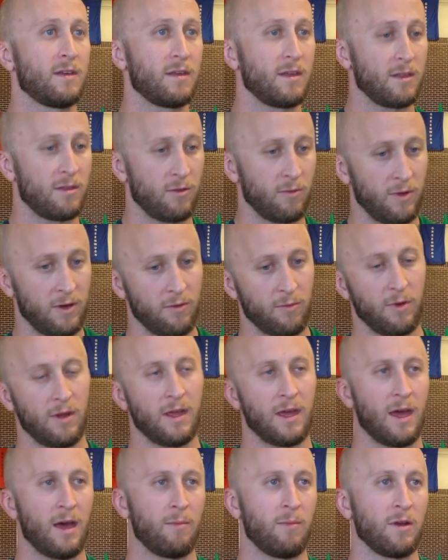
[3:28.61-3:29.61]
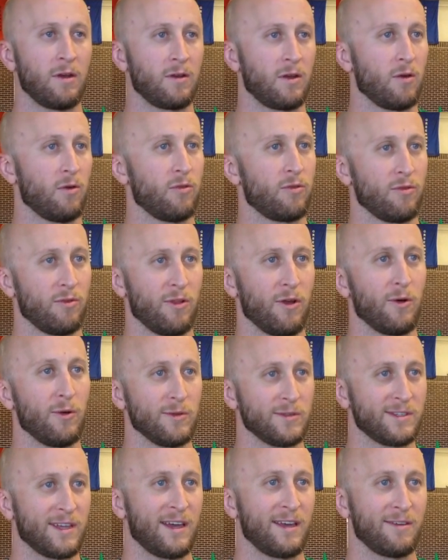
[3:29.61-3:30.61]
get you into rehab, and go through the
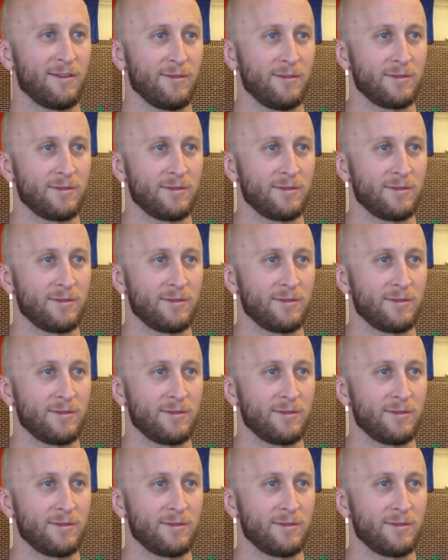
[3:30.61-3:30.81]
whole cycle.